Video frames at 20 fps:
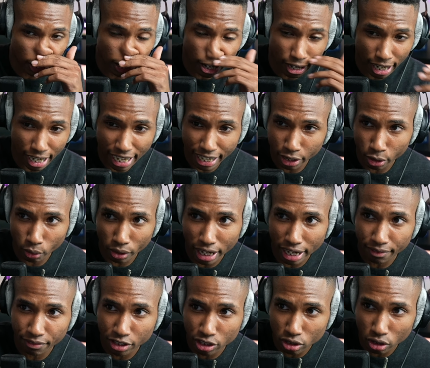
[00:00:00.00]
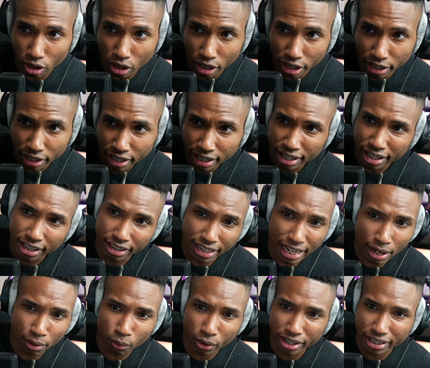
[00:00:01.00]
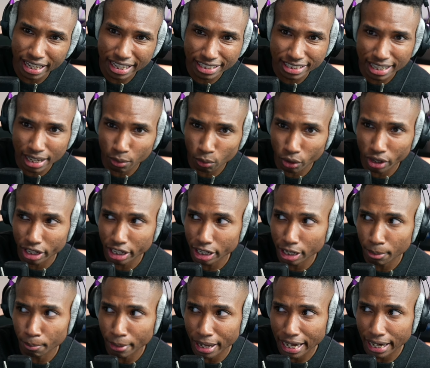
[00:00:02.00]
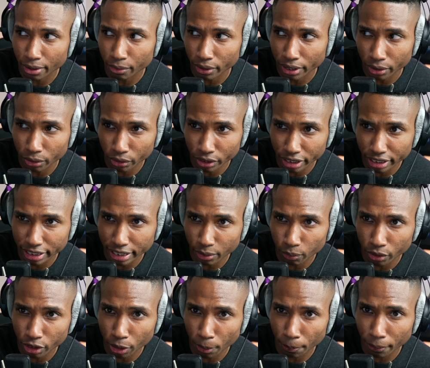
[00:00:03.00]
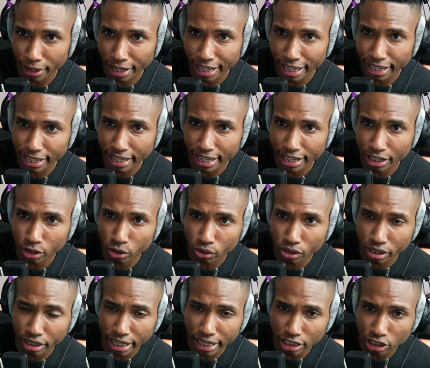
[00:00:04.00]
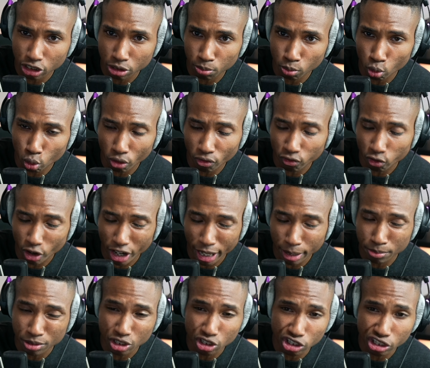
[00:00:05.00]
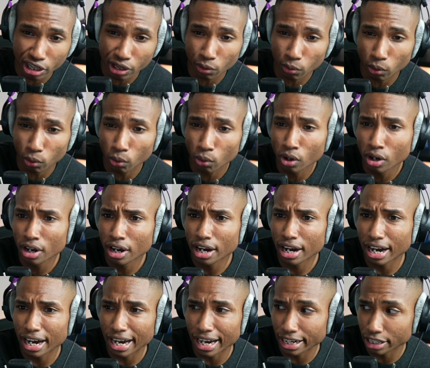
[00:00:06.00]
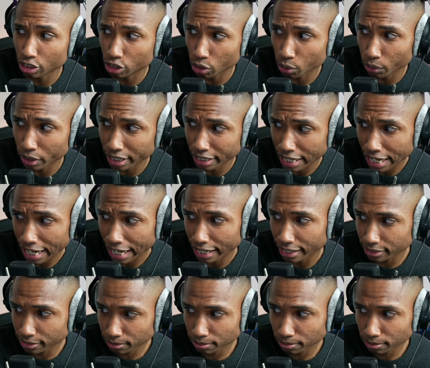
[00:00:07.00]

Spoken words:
I don't have this on. That way that's not running in the background or anything when you're playing, and you could get just more frames in general doing that.